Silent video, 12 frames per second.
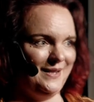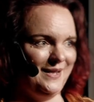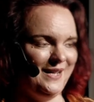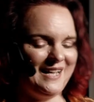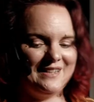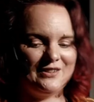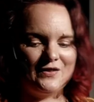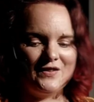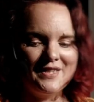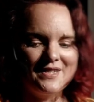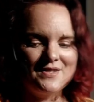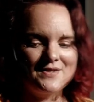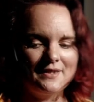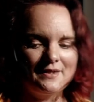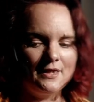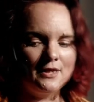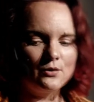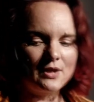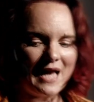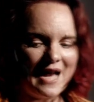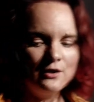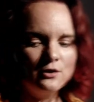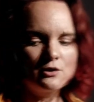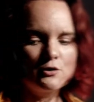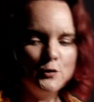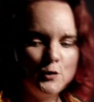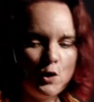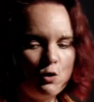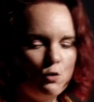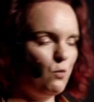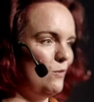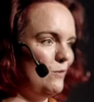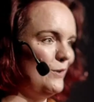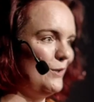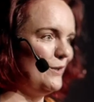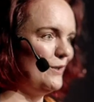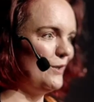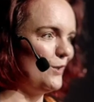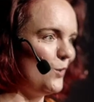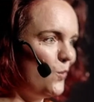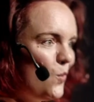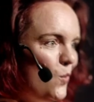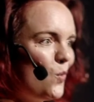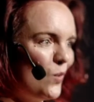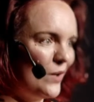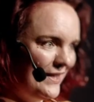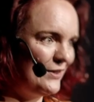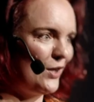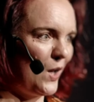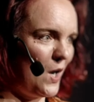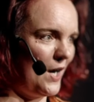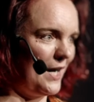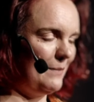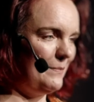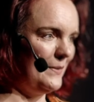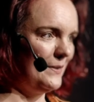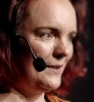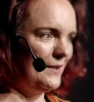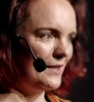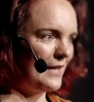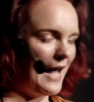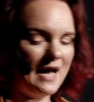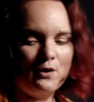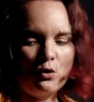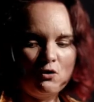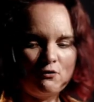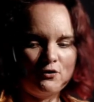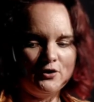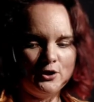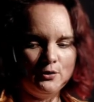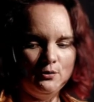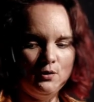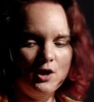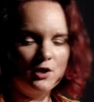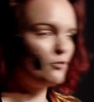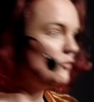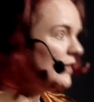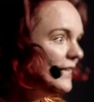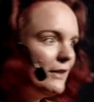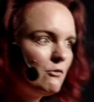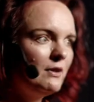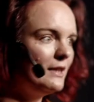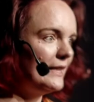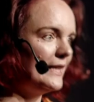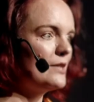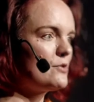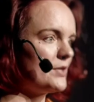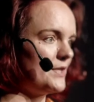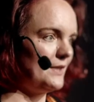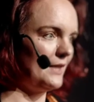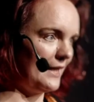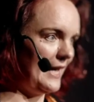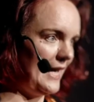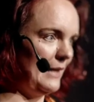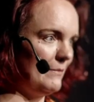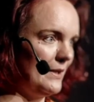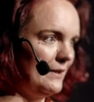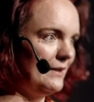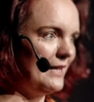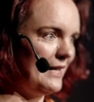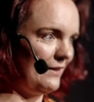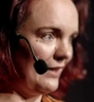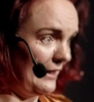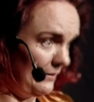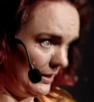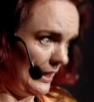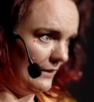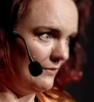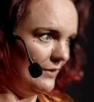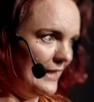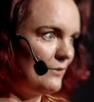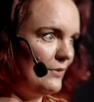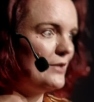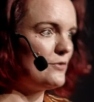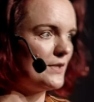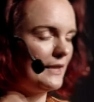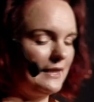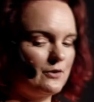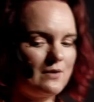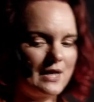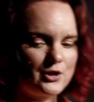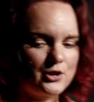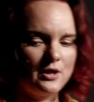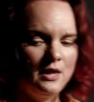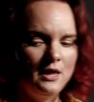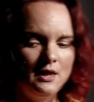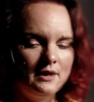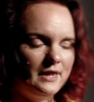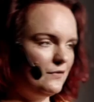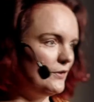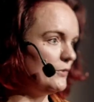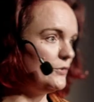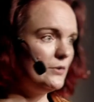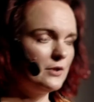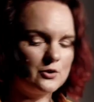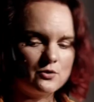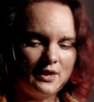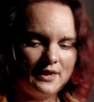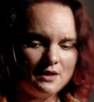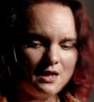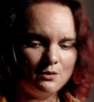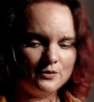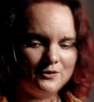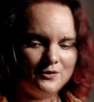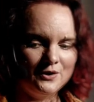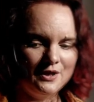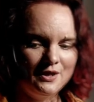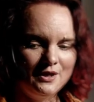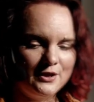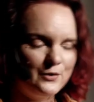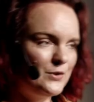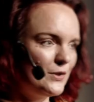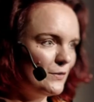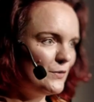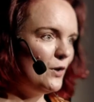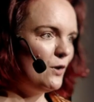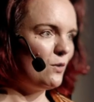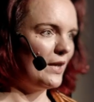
And the thing is that you cannot know who in the LARP can offer you really, really interesting game and like like in interesting interaction if you do not try it out. You don't know like